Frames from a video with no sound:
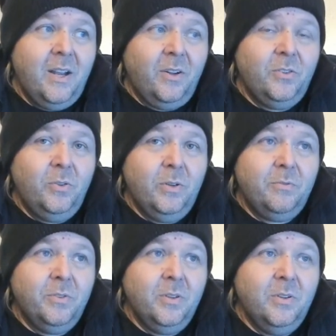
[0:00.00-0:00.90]
I'll do it
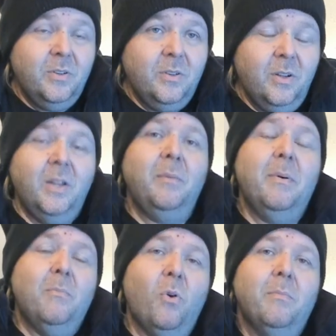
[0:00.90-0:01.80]
for a little
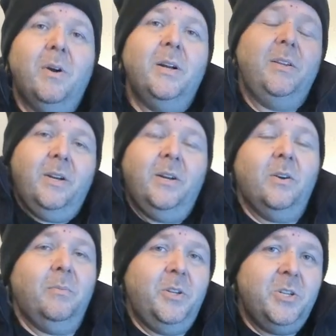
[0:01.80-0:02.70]
bit more money than I
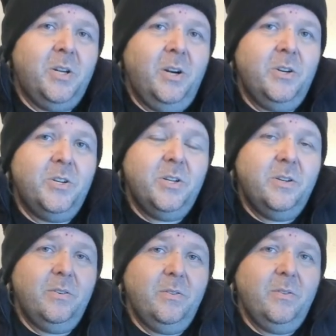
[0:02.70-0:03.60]
normally charge,
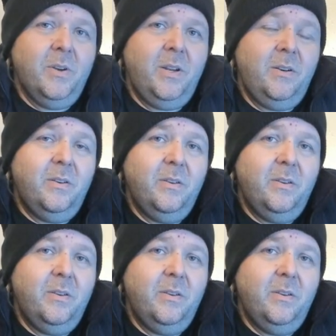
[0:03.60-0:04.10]
right?